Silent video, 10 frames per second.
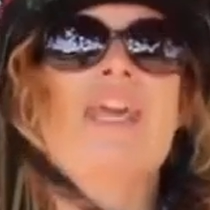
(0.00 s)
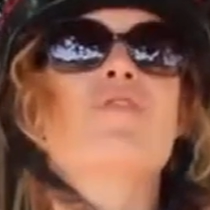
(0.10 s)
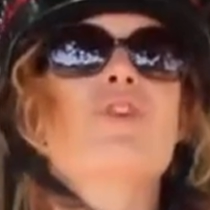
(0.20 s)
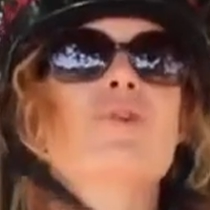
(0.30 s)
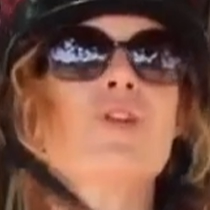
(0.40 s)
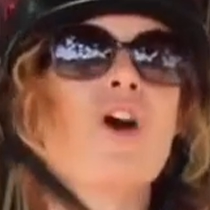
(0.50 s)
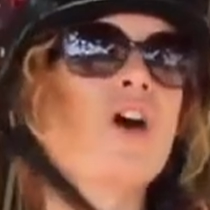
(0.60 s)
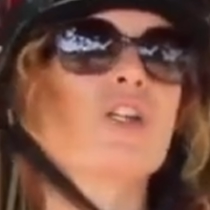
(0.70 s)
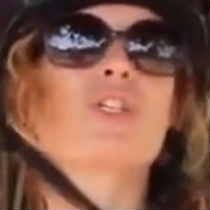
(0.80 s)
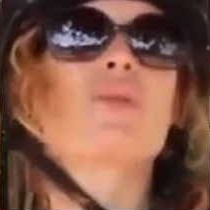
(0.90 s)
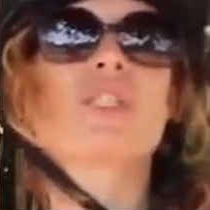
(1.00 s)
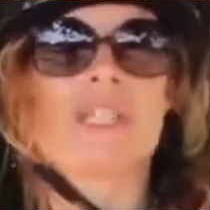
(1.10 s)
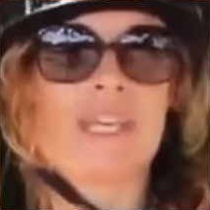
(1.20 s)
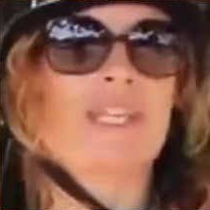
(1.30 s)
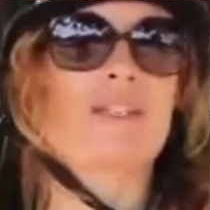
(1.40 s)
If you can't do a
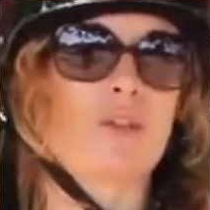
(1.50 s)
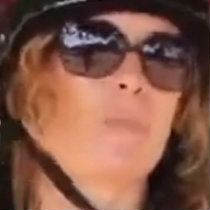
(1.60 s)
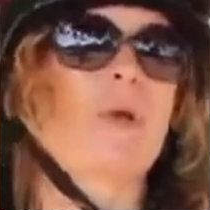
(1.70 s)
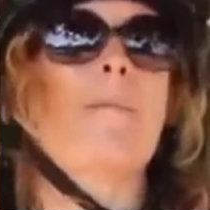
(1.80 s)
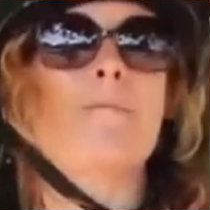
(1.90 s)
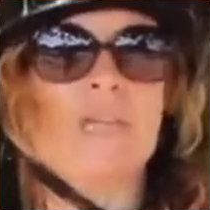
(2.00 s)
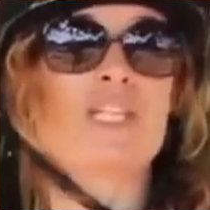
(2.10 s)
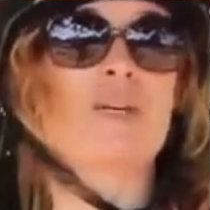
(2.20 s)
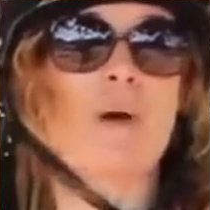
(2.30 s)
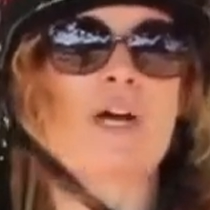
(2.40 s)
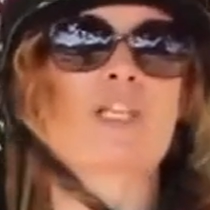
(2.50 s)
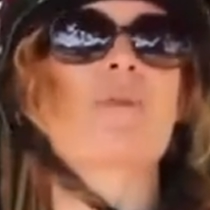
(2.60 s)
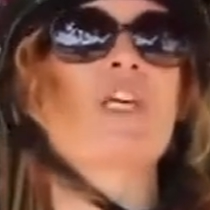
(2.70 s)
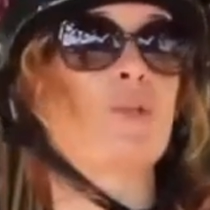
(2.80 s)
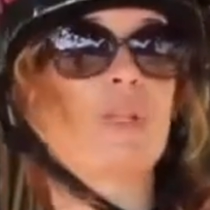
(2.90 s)
T-stop at medium-high
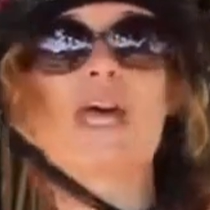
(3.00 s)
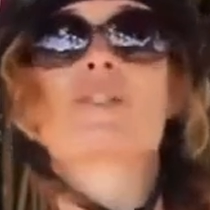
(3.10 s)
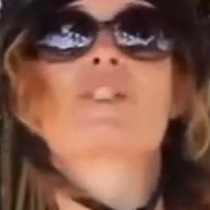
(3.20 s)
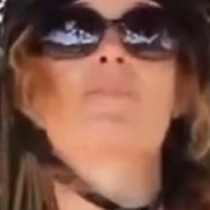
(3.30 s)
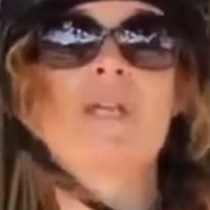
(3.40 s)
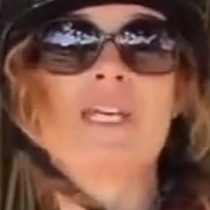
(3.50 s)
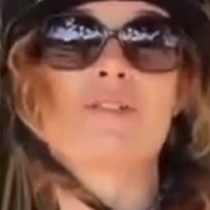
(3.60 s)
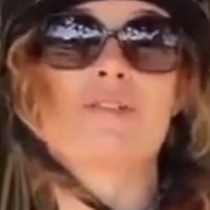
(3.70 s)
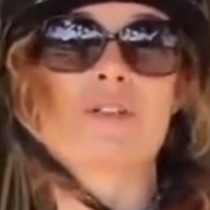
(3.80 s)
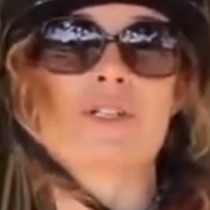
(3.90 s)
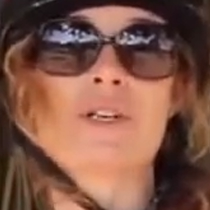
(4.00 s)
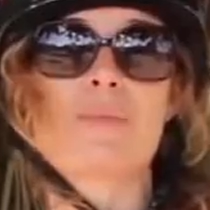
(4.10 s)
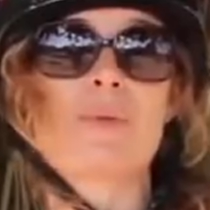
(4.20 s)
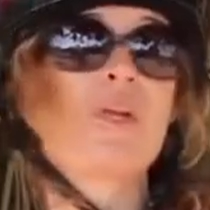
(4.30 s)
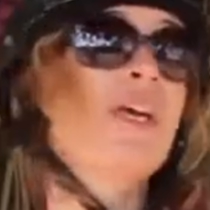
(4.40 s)
speed without spinning, for
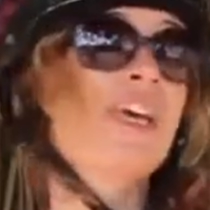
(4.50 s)
example,